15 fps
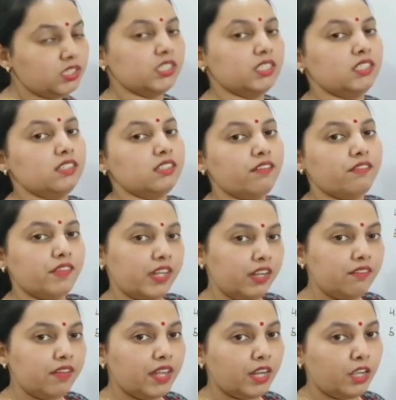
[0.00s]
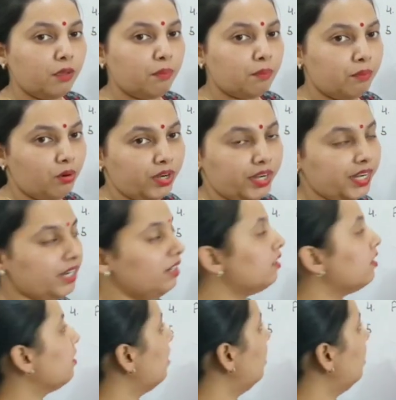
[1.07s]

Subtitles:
This is a very, very important